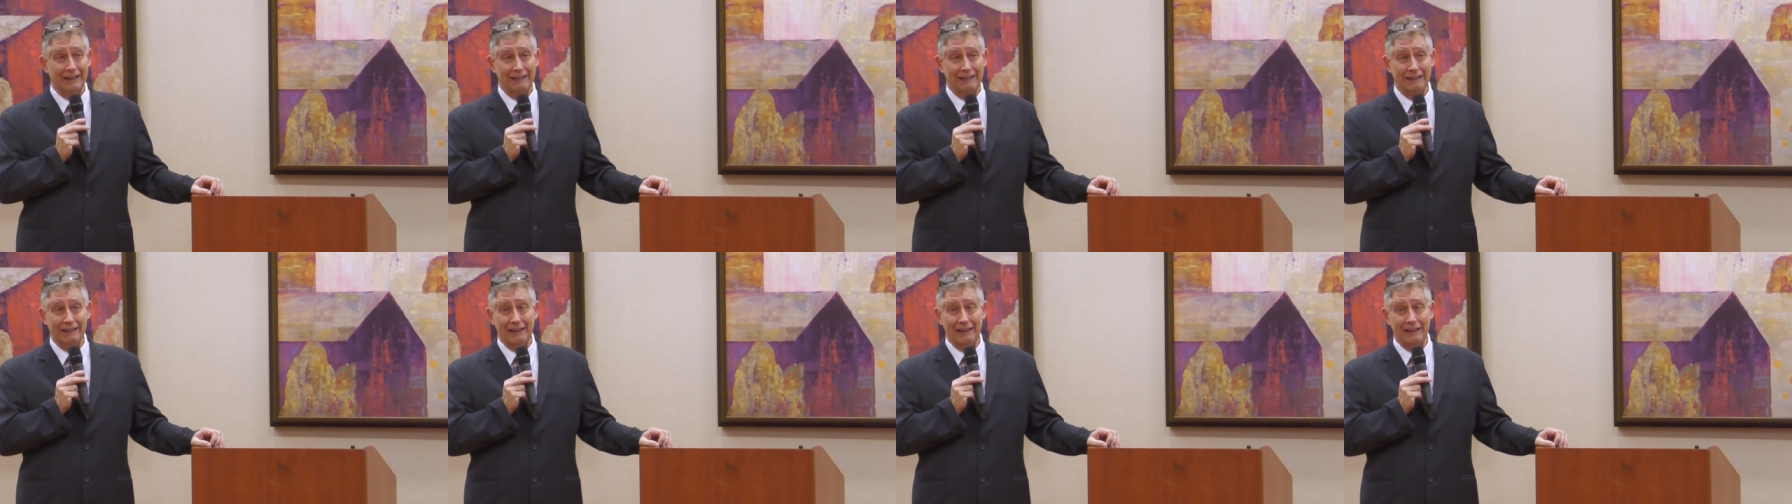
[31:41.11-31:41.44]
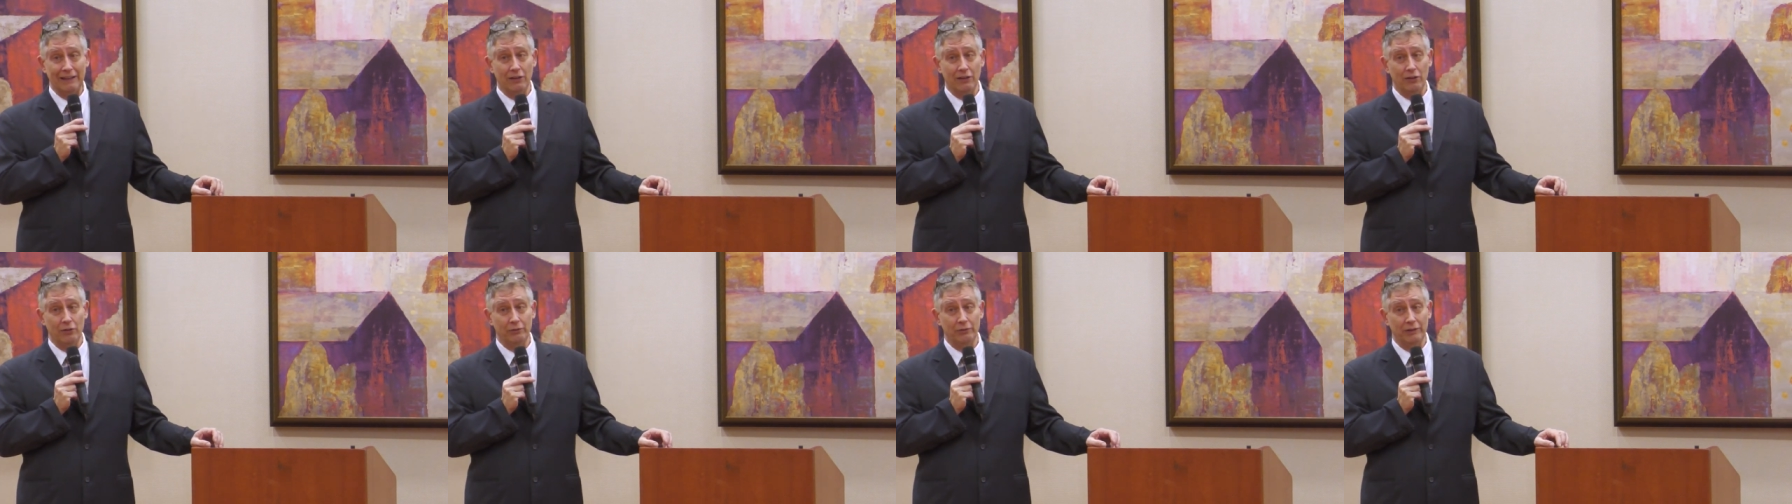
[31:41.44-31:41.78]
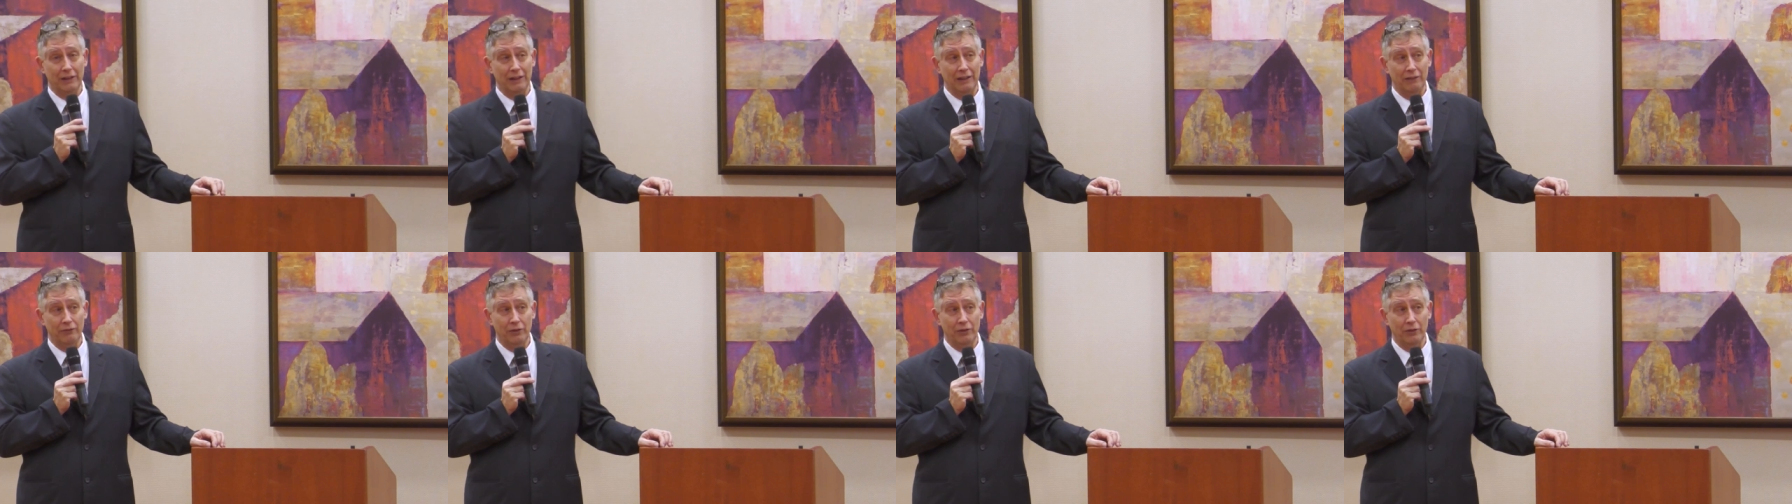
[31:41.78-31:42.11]
and they
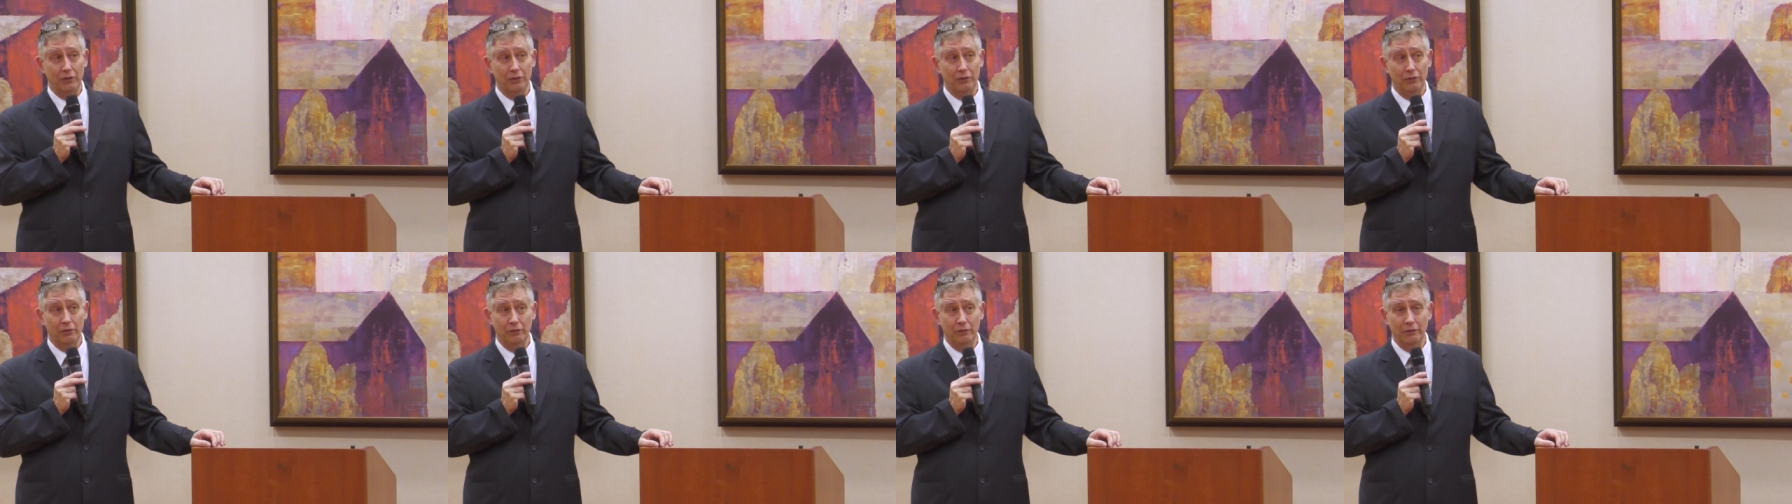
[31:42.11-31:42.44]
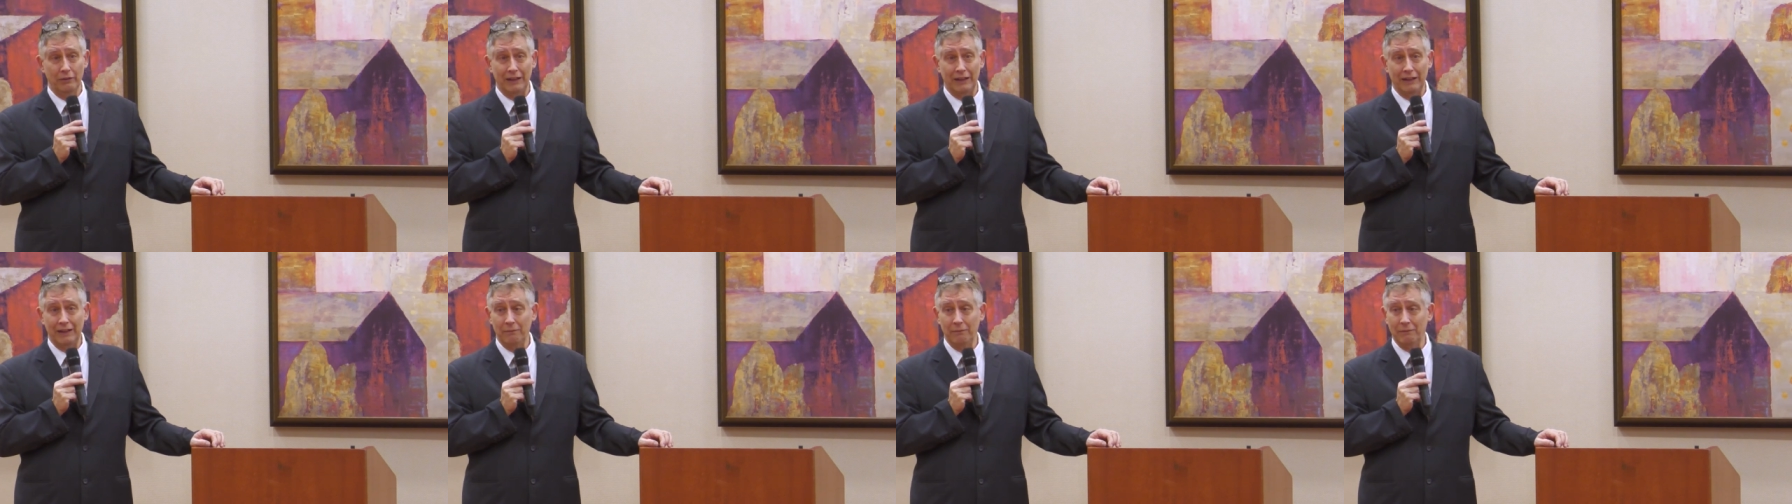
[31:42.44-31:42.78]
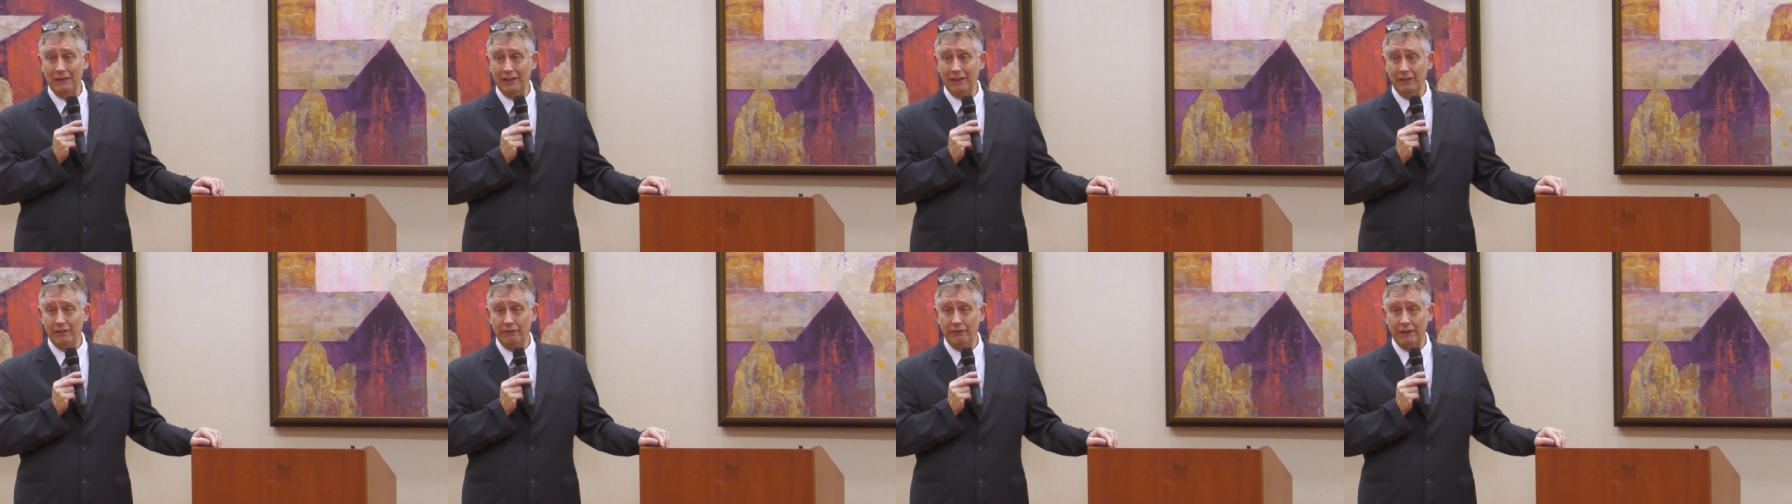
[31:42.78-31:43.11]
don't give you any
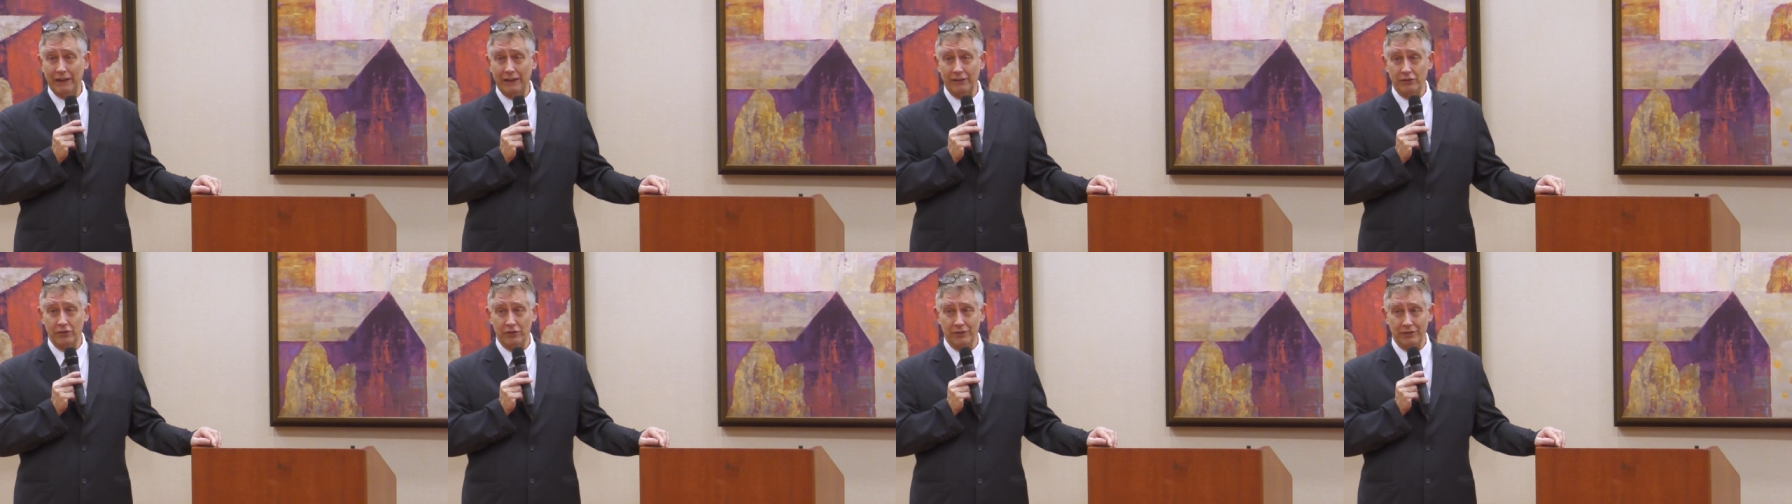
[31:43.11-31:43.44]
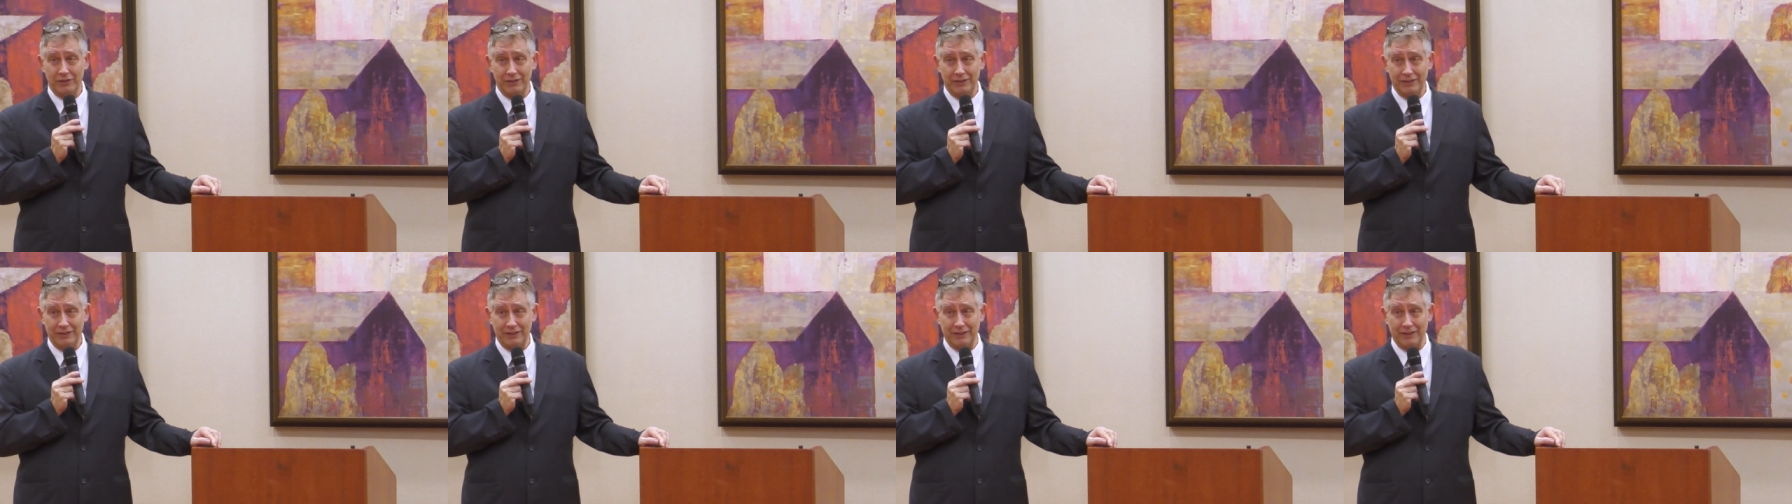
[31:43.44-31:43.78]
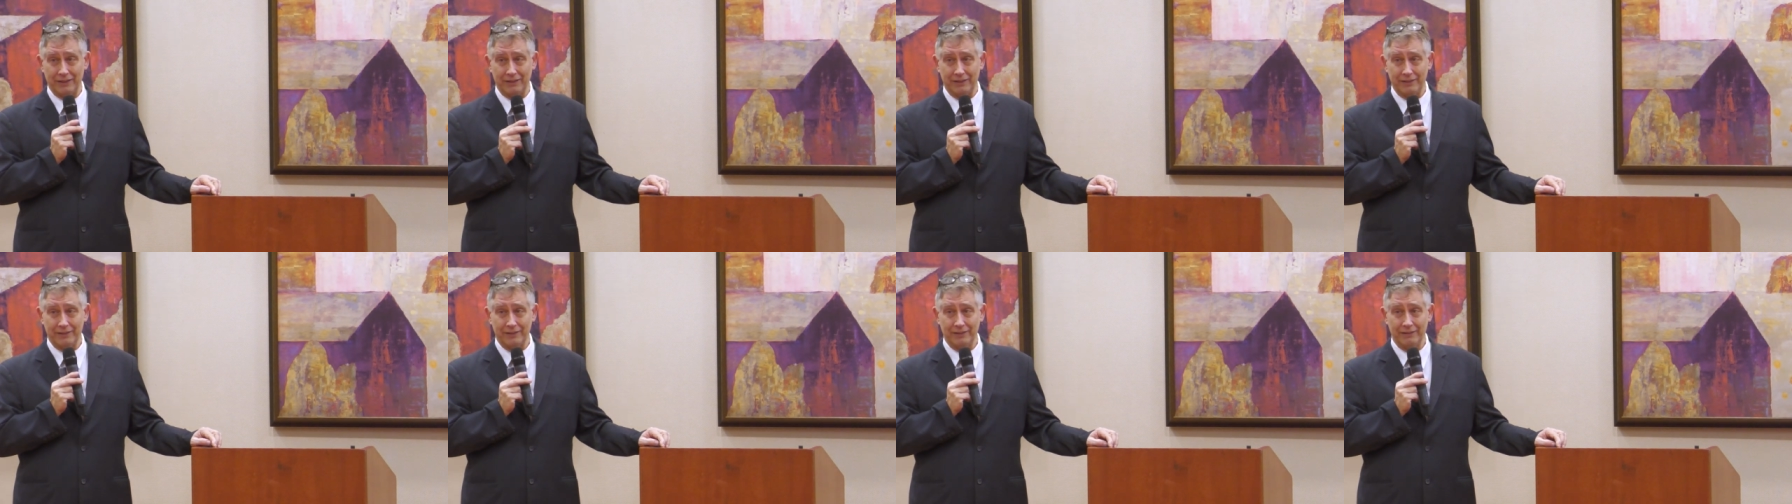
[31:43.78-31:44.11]
manufacturer
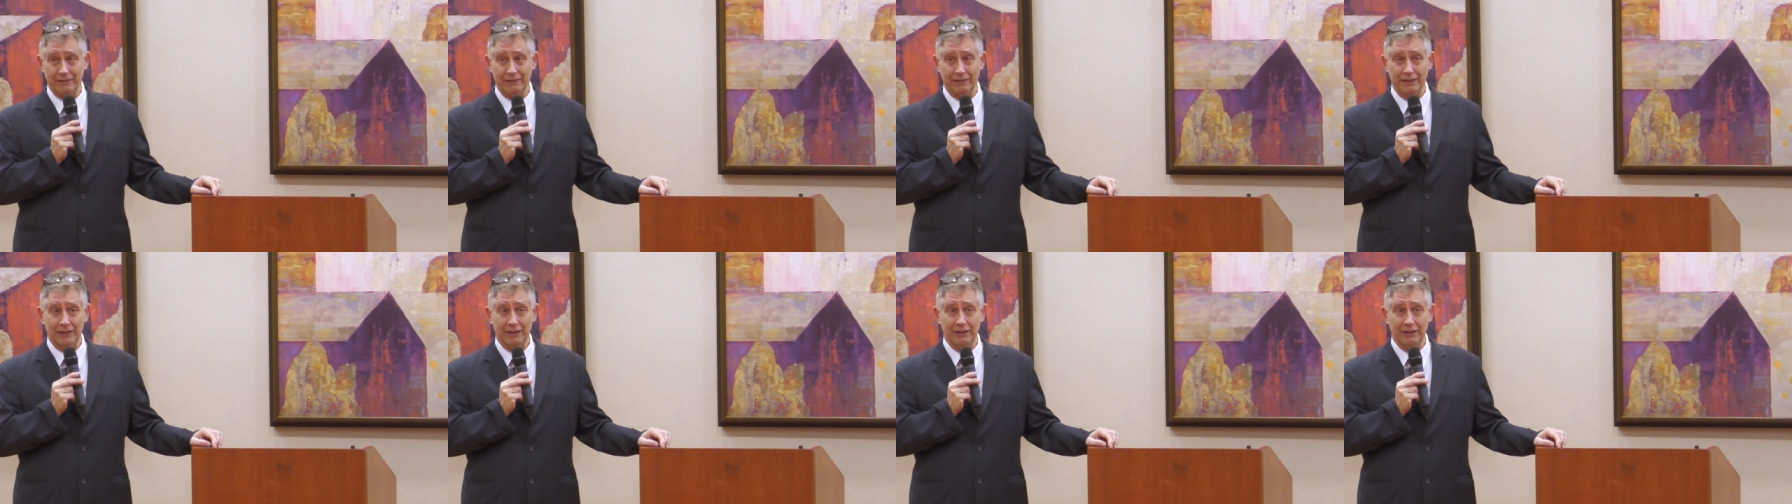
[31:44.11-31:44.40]
assistance.